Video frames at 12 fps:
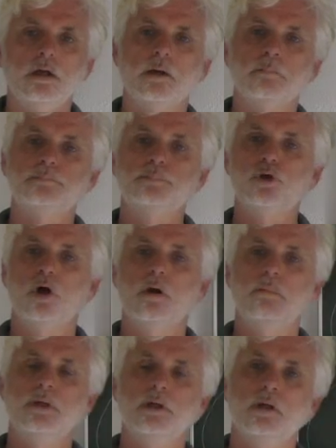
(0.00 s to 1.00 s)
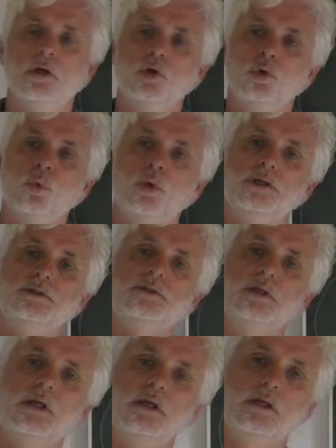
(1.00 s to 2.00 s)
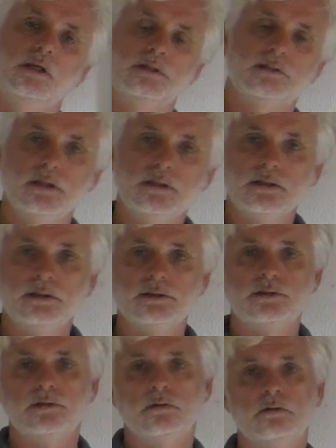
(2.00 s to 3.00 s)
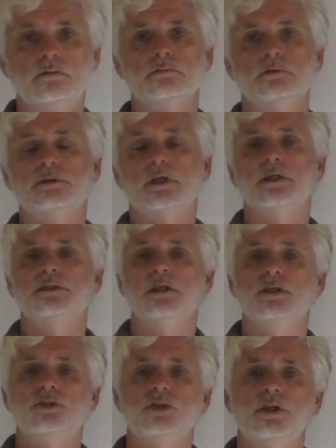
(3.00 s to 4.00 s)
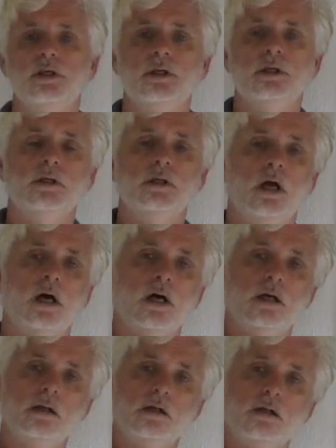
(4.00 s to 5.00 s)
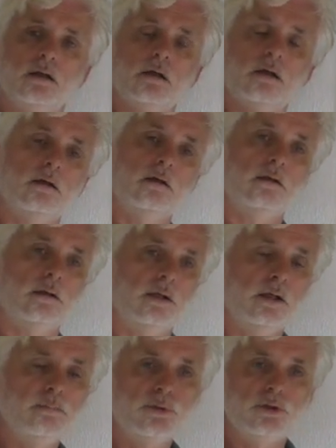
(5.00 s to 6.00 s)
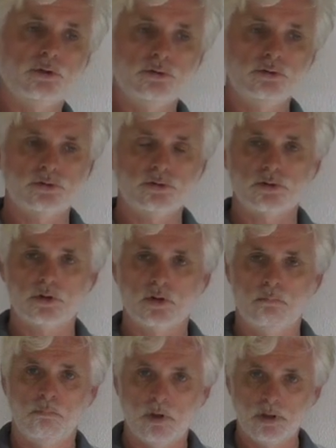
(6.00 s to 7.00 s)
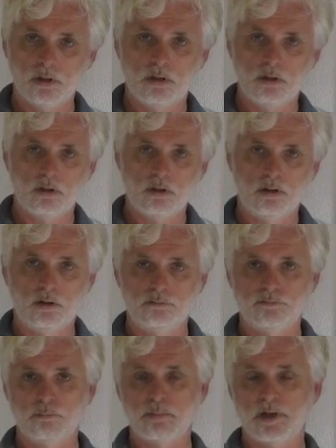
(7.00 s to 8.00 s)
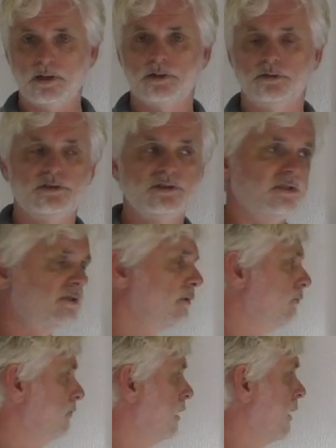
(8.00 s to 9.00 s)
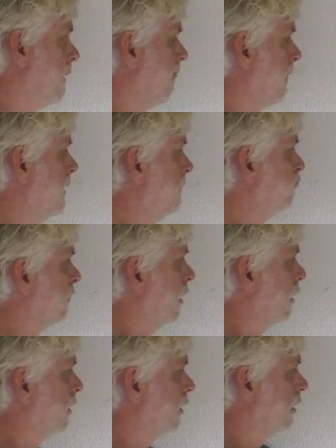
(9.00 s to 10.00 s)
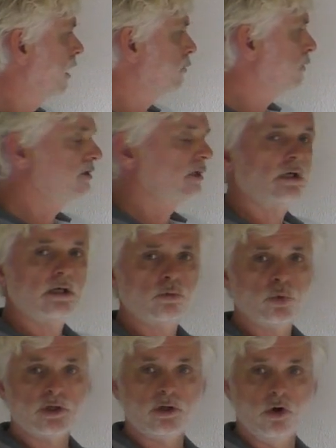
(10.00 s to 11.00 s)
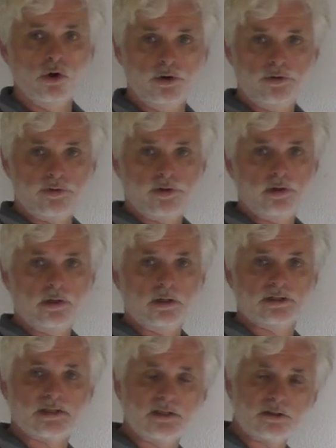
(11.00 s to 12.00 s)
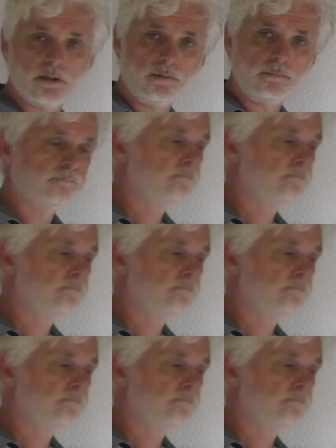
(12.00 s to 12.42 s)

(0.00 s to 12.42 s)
Now, Ptolemy was a scientist of the 2nd century, and he produced a model of the planetary system like we see here, with the Earth in the center,